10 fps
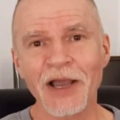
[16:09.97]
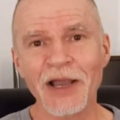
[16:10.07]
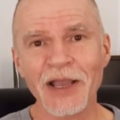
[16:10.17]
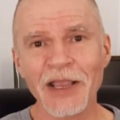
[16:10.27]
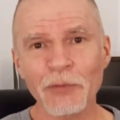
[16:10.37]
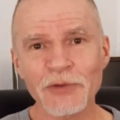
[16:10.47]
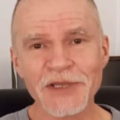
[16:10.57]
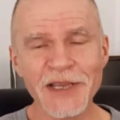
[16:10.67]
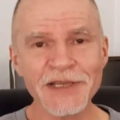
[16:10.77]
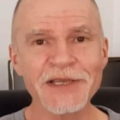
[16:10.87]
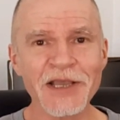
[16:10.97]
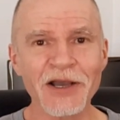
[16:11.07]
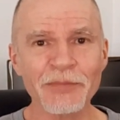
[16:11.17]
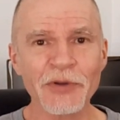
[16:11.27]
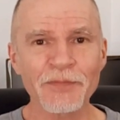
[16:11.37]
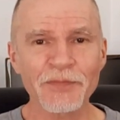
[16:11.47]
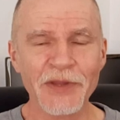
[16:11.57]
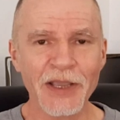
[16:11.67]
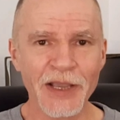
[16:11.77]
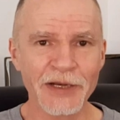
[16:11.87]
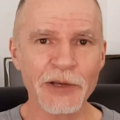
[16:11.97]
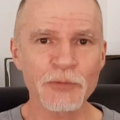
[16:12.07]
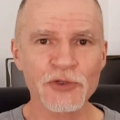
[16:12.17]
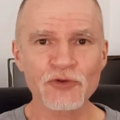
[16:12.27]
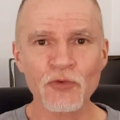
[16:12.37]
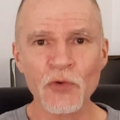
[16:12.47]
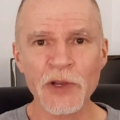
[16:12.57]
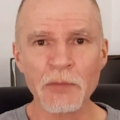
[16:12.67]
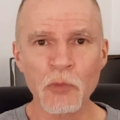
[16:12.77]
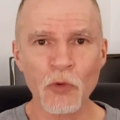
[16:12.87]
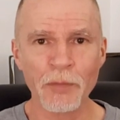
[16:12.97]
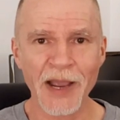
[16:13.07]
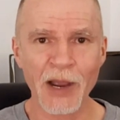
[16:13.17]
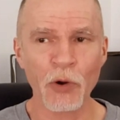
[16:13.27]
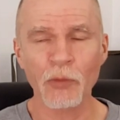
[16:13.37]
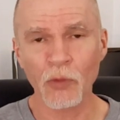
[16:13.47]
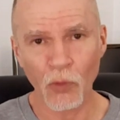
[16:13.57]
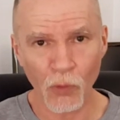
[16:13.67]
It was heating up and it was drawing more power.